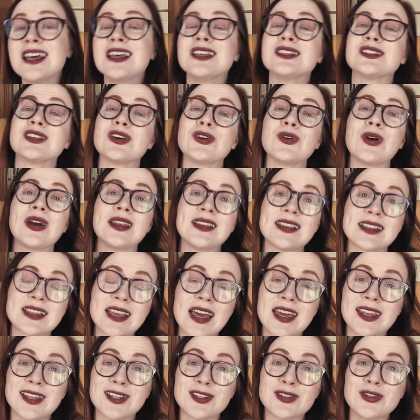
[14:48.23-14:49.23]
so I
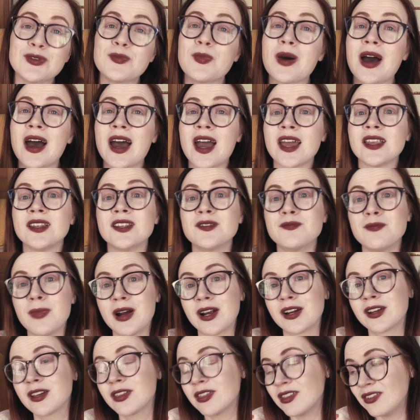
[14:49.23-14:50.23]
decided to buy the
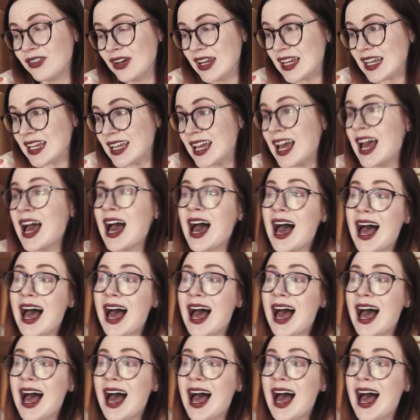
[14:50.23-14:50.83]
Mark III.